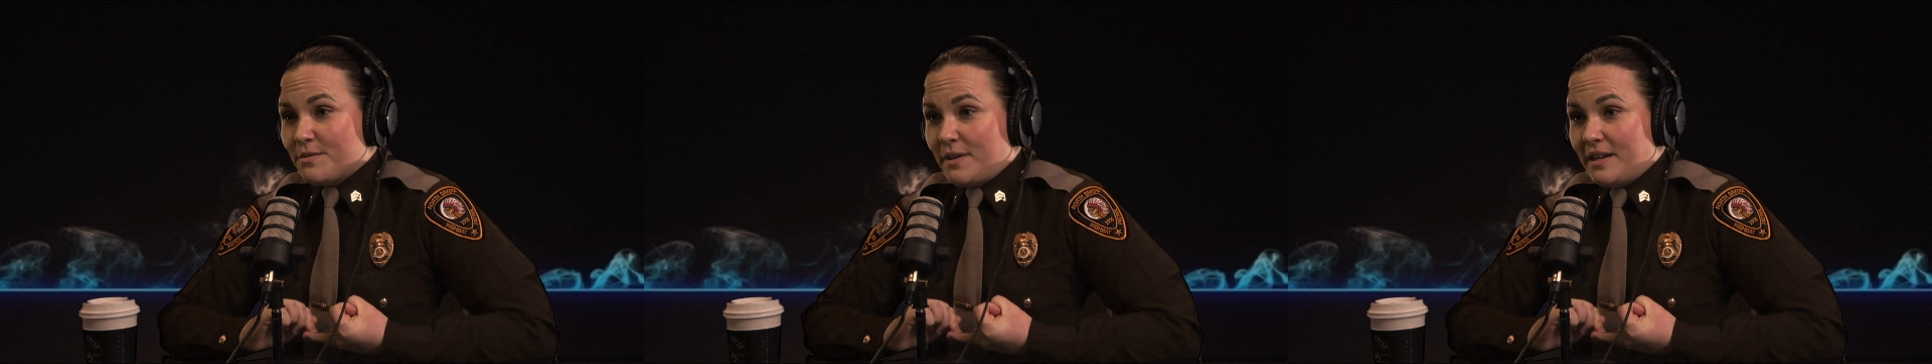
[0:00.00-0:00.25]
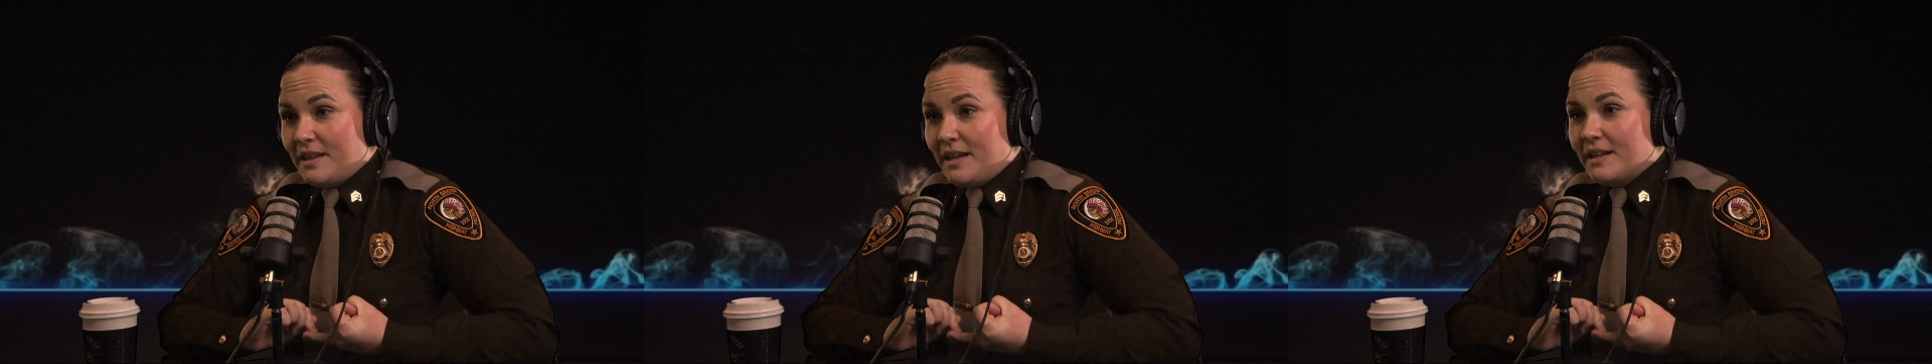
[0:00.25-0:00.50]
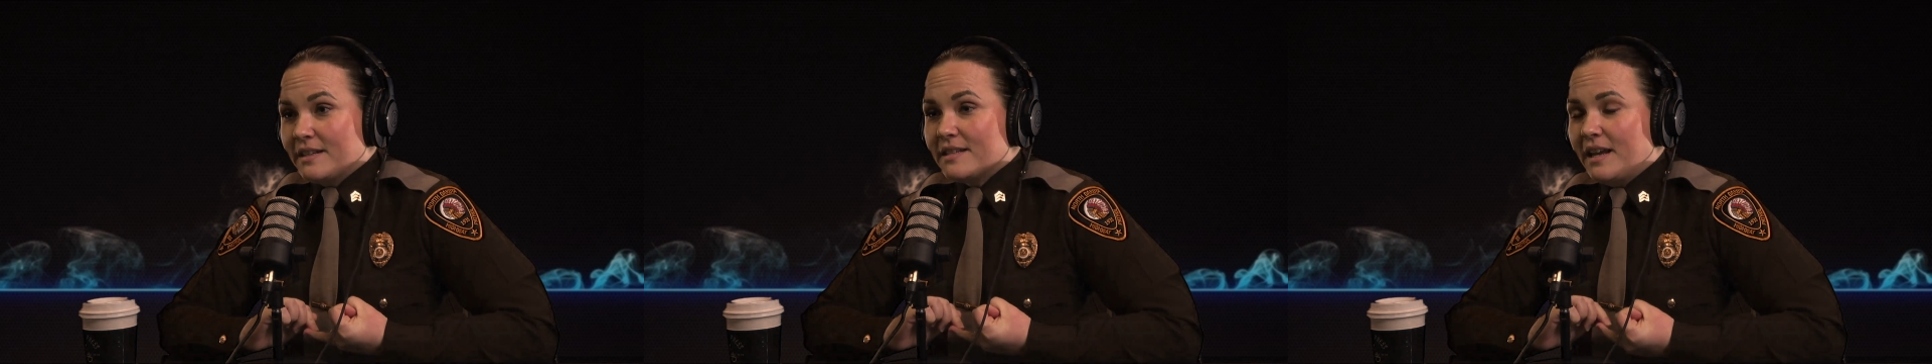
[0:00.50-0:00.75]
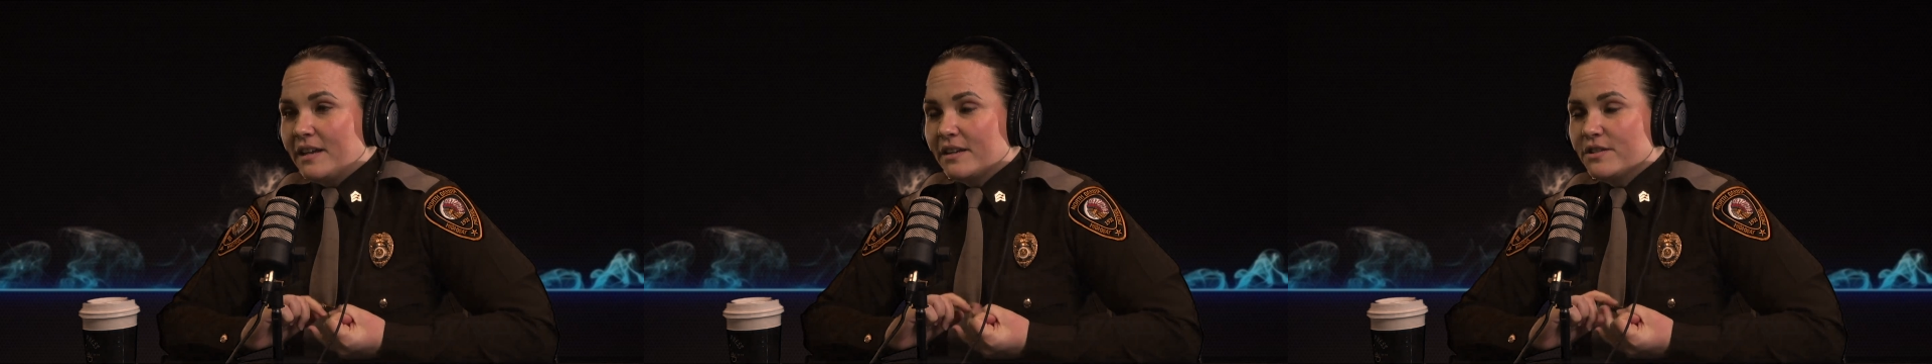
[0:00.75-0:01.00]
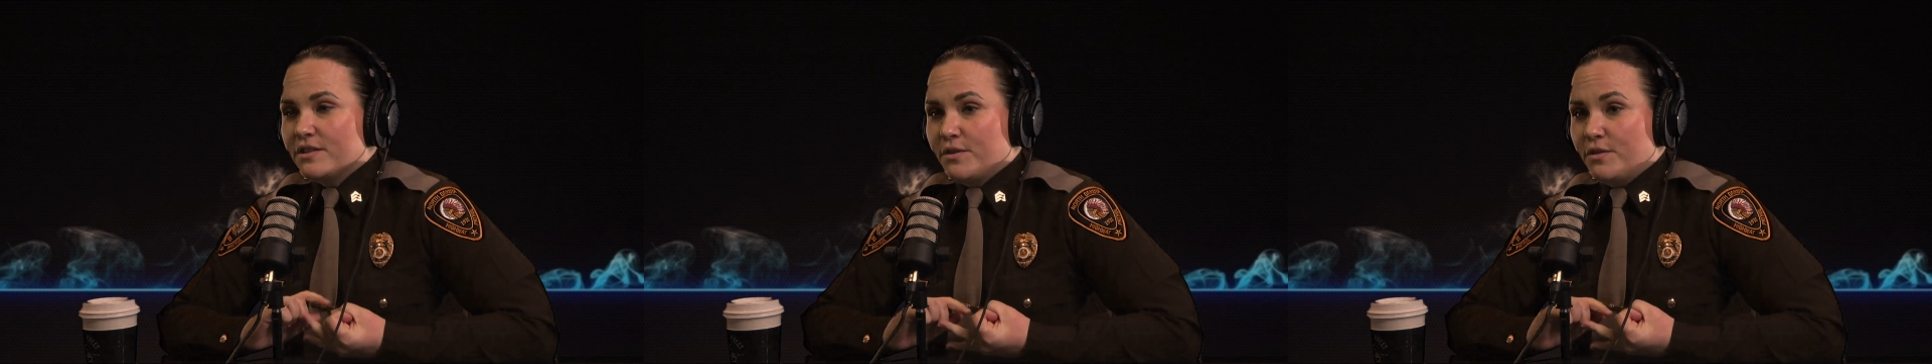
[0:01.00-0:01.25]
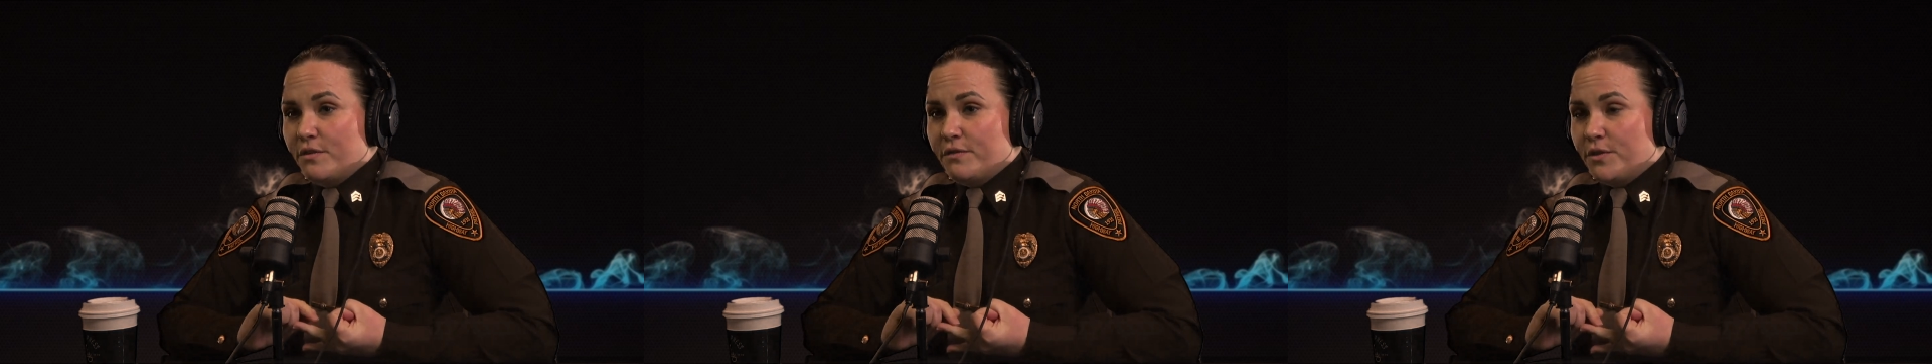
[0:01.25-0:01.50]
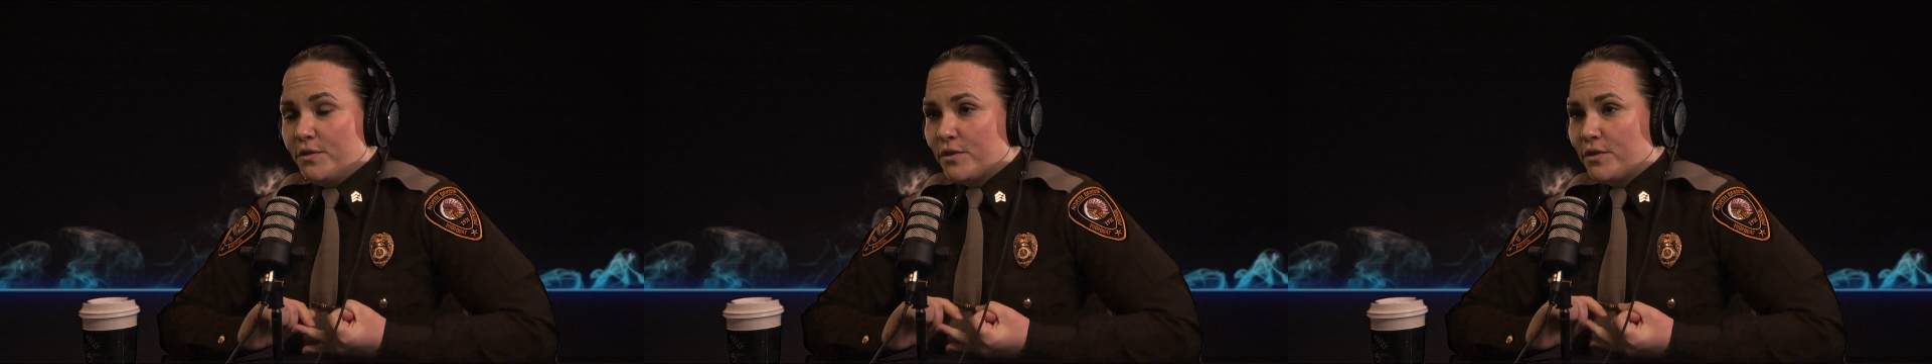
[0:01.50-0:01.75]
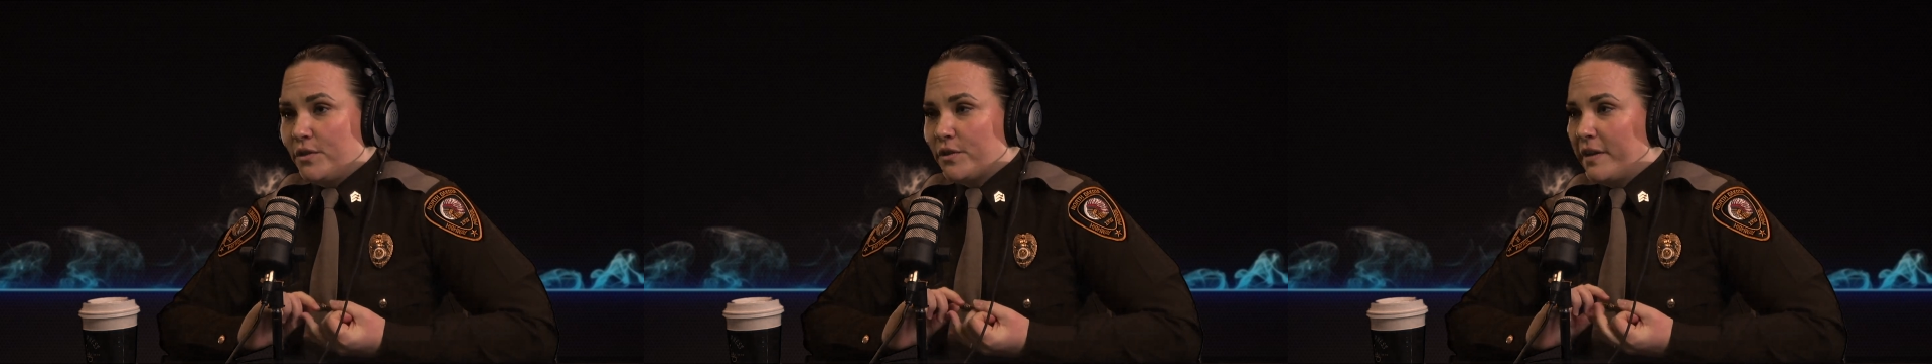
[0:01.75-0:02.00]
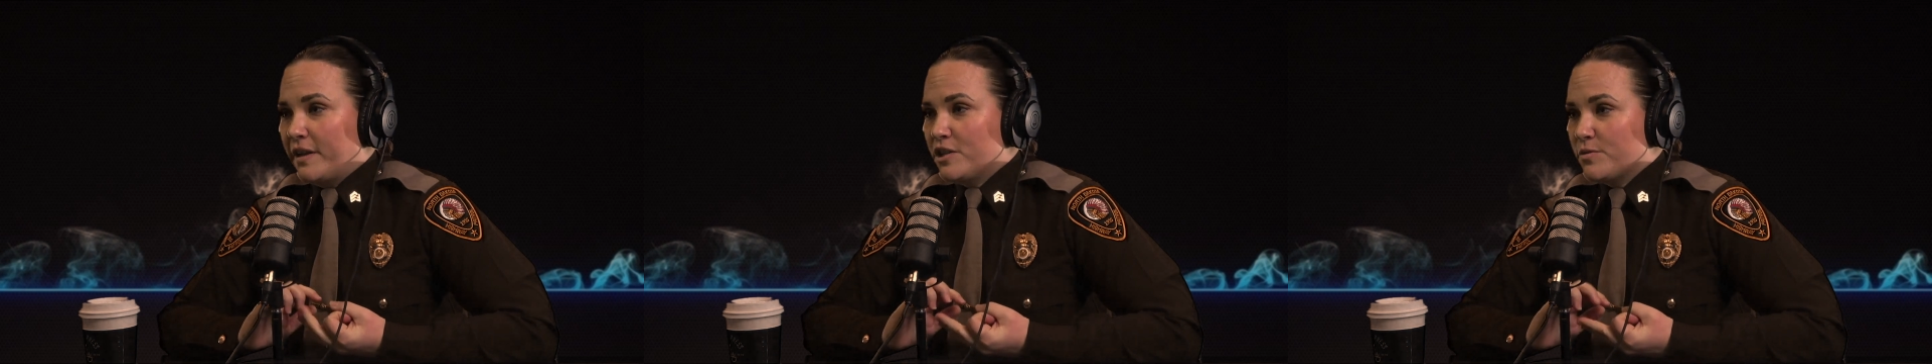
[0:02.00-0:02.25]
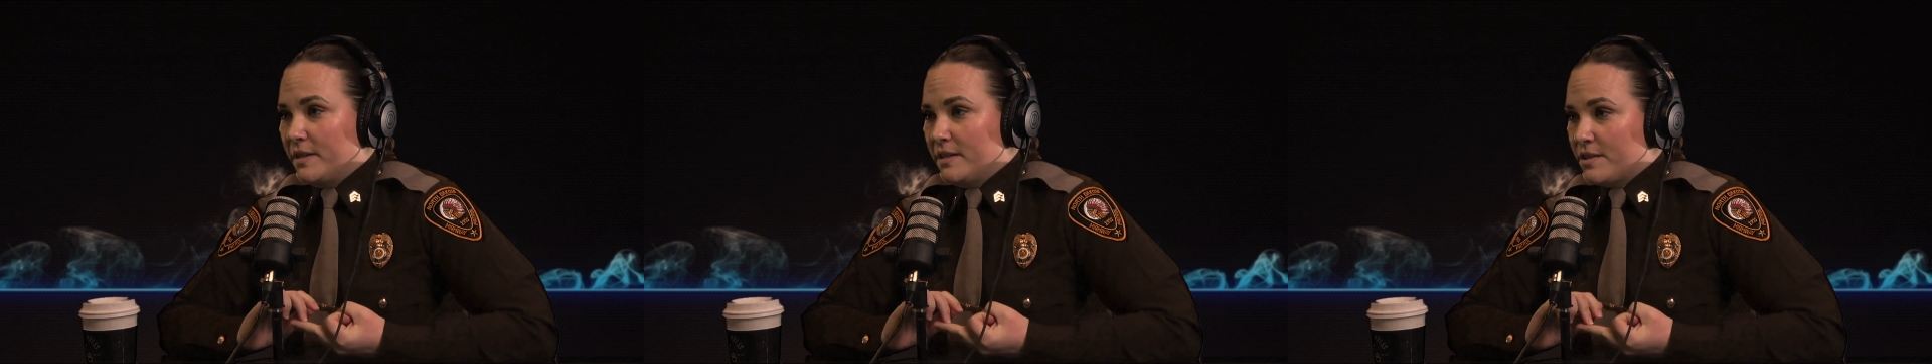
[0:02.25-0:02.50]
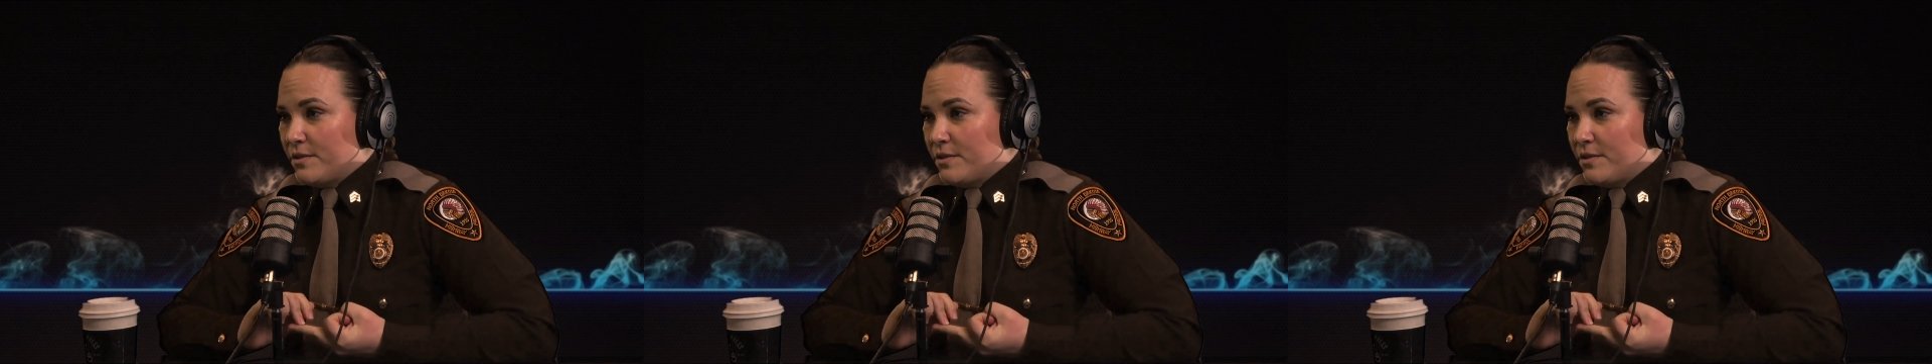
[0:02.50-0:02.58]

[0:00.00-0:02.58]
Where did they get taken to? Funeral arrangements